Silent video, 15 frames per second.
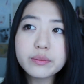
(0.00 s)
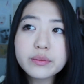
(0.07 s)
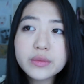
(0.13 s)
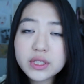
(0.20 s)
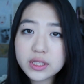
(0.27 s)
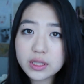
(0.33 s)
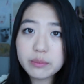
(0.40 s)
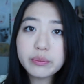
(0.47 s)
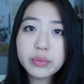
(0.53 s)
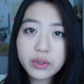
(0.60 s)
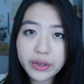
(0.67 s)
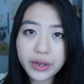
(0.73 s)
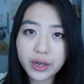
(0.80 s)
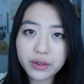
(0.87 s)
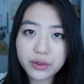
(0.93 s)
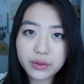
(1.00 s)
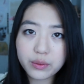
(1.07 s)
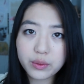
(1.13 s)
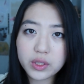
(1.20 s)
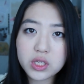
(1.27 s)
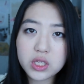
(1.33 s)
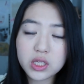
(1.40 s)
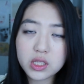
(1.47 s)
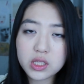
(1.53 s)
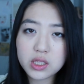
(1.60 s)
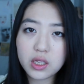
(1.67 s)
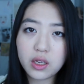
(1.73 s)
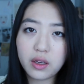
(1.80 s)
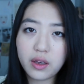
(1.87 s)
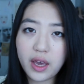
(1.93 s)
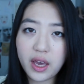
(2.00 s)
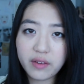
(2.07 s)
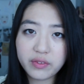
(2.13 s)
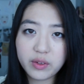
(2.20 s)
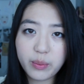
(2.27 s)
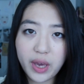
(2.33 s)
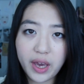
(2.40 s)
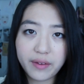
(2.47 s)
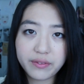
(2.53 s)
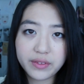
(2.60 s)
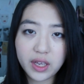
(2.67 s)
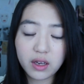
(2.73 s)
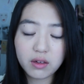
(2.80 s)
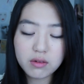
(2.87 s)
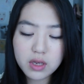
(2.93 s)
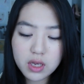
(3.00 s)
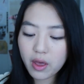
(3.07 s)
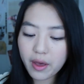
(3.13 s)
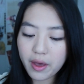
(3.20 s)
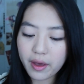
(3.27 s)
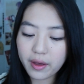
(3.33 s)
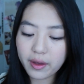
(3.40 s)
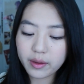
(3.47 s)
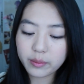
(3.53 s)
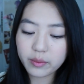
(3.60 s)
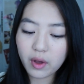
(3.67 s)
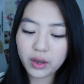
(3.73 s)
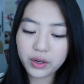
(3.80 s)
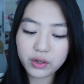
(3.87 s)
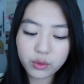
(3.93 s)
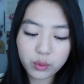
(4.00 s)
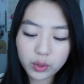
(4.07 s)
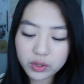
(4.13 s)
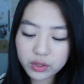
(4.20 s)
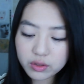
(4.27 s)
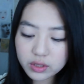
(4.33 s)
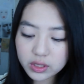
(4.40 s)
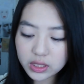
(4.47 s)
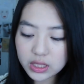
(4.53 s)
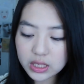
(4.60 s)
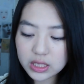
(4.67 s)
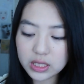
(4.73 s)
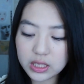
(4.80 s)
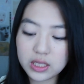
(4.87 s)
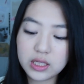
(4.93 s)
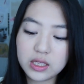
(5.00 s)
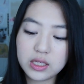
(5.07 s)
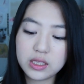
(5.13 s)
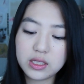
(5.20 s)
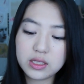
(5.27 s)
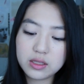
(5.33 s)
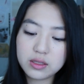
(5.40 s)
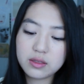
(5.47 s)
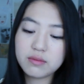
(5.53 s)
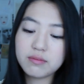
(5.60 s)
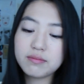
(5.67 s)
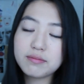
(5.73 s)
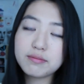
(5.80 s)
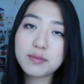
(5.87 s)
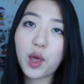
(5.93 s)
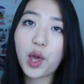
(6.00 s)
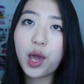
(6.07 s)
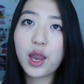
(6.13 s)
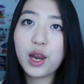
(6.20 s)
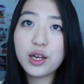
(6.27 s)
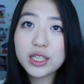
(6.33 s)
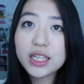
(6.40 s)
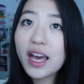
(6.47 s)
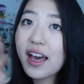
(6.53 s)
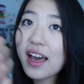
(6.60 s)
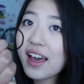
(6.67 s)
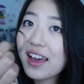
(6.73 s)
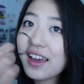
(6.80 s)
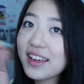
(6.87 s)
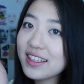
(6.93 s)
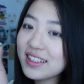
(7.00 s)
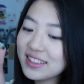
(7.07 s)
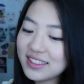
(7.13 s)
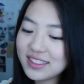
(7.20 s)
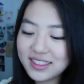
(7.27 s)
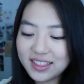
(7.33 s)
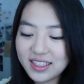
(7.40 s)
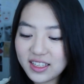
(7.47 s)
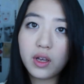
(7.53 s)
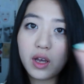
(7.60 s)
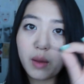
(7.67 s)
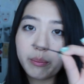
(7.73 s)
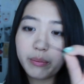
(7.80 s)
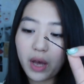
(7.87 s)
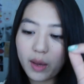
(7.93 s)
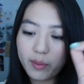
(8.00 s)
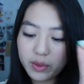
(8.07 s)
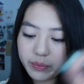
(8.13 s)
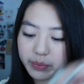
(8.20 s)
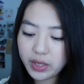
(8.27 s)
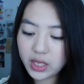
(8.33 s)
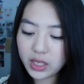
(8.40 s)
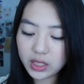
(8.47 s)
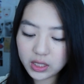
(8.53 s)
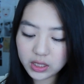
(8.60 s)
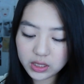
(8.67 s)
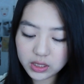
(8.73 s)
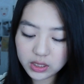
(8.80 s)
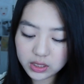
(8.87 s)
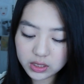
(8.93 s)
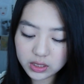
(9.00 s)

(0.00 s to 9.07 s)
simple hairdo, which is the half up, half down. All you're going to need is hair ties, a bobby pin,